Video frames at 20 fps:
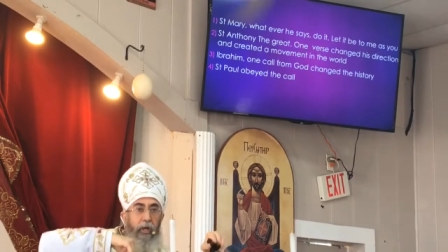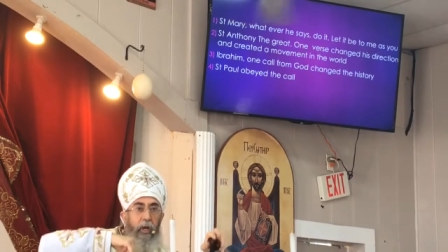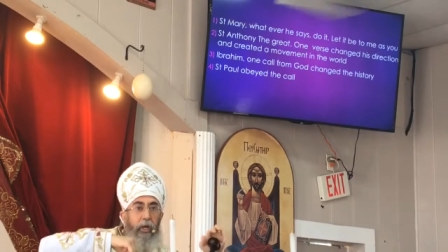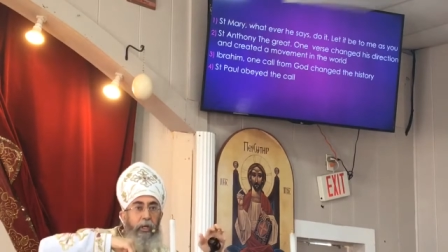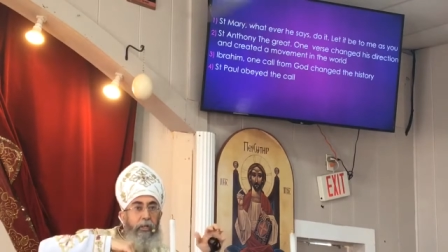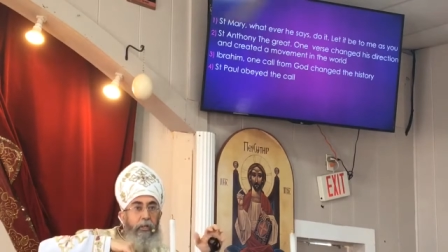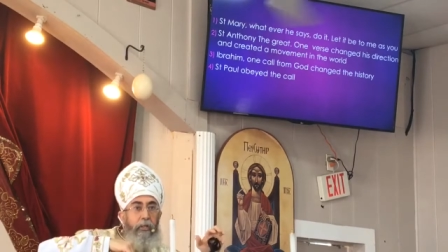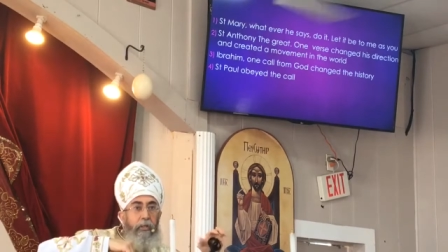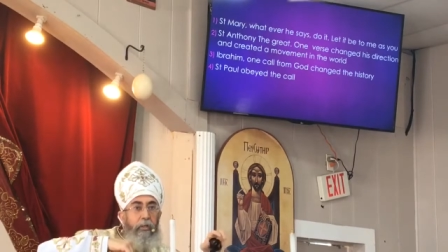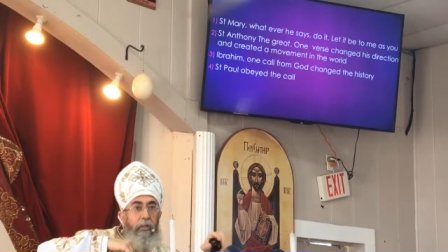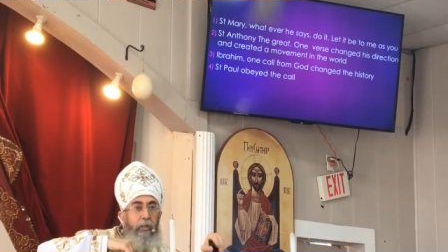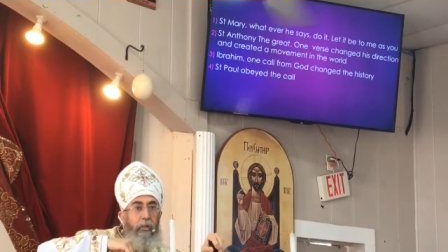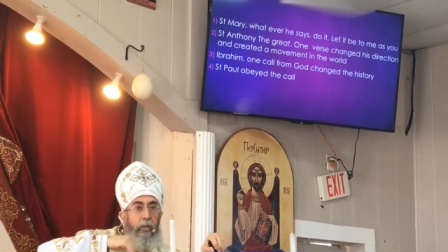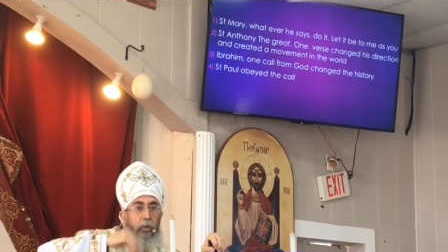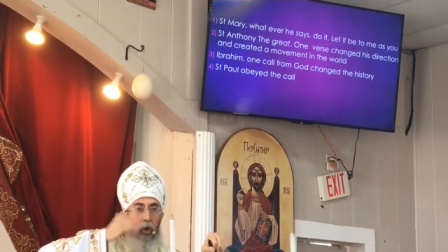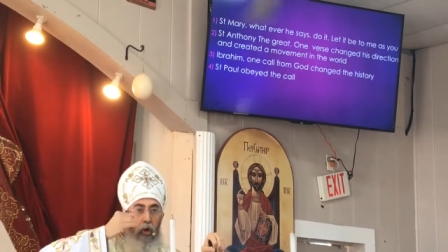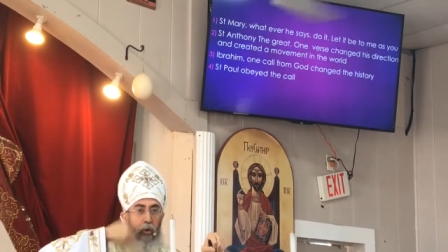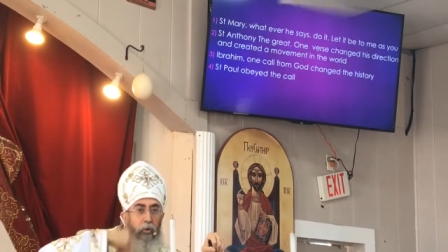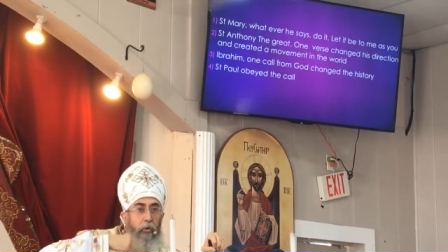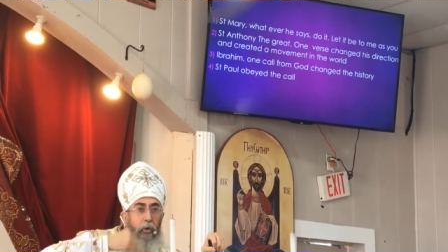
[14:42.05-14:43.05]
done.
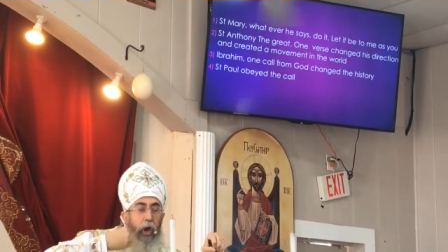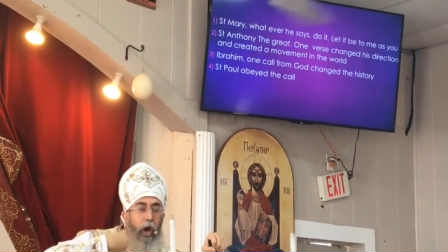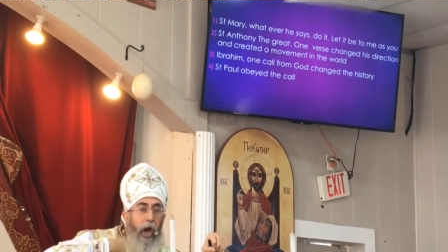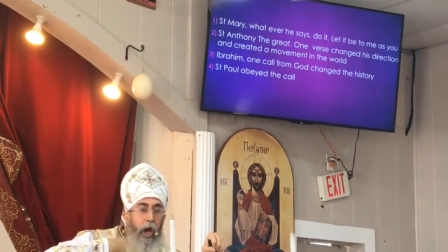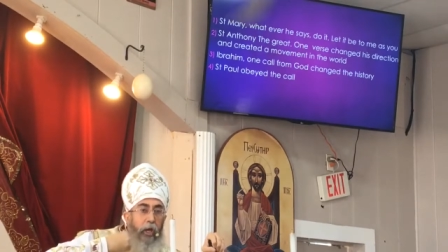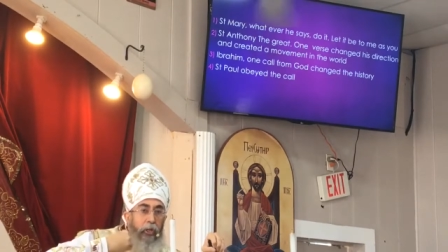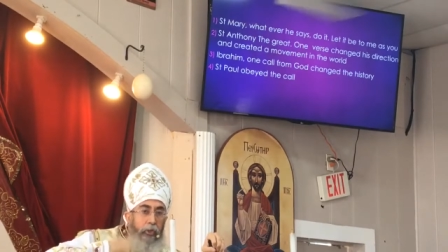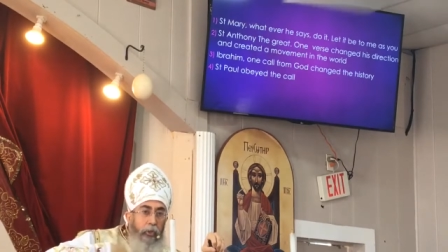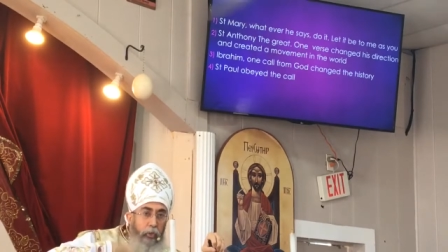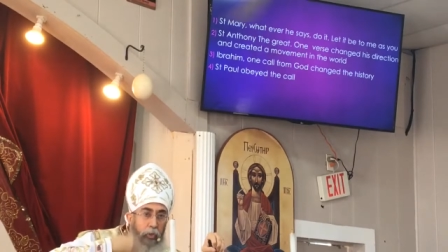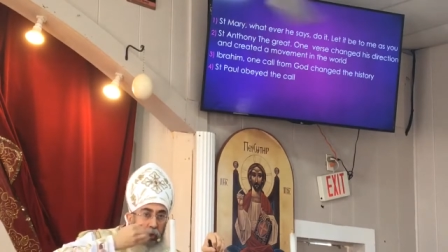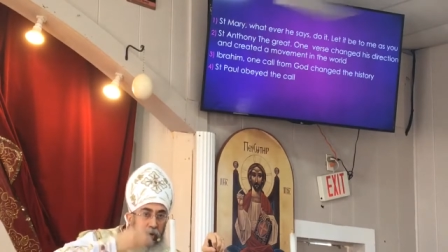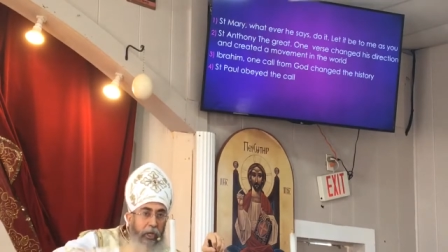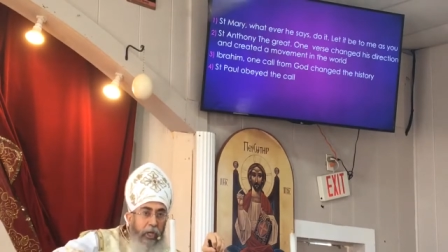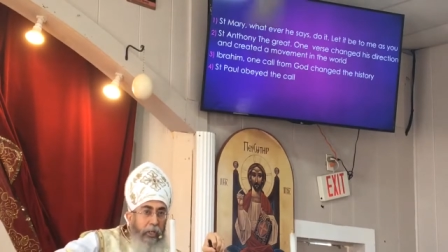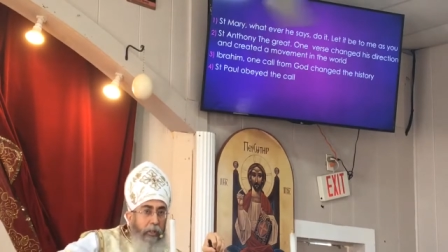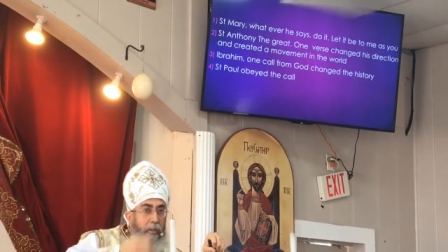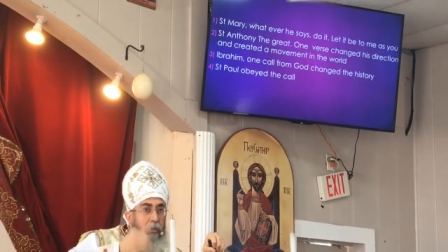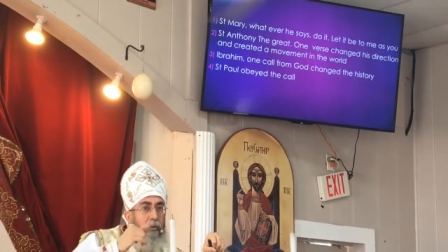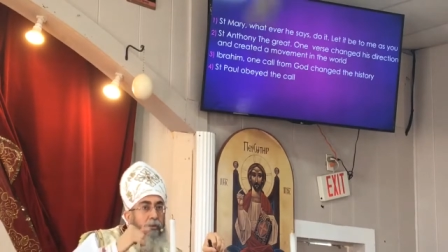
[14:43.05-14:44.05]
No, I do
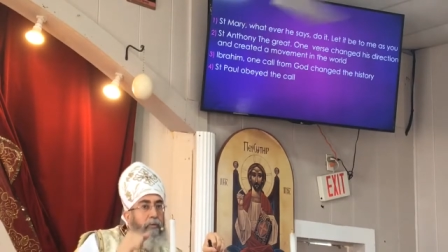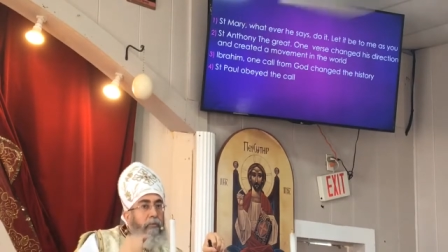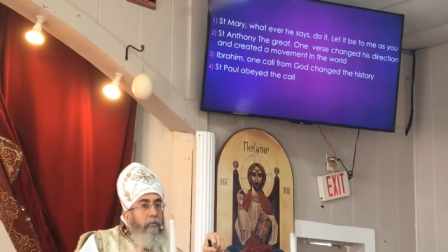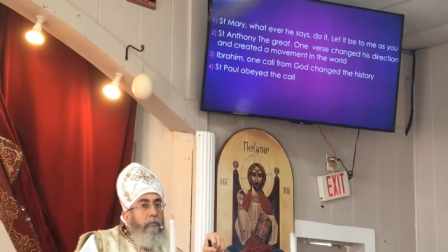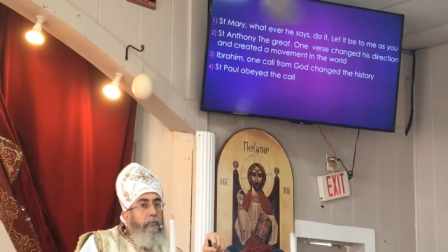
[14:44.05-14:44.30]
it.